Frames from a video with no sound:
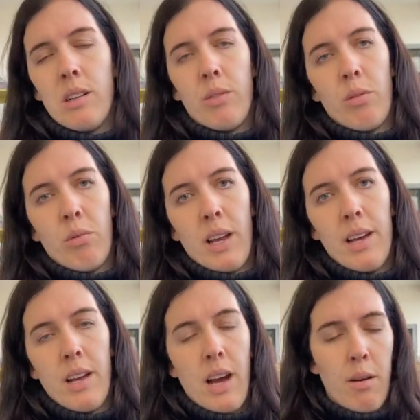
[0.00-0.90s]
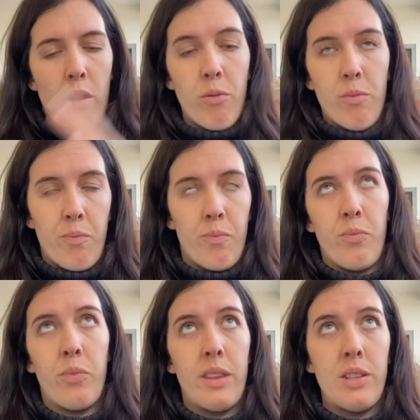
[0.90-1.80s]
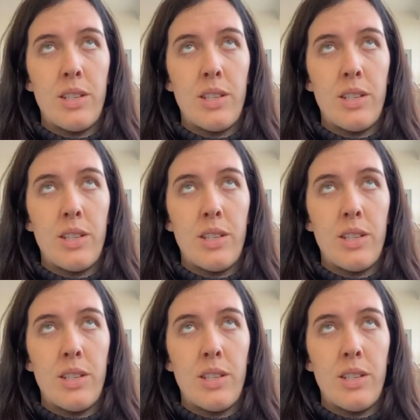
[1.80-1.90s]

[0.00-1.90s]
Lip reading: of the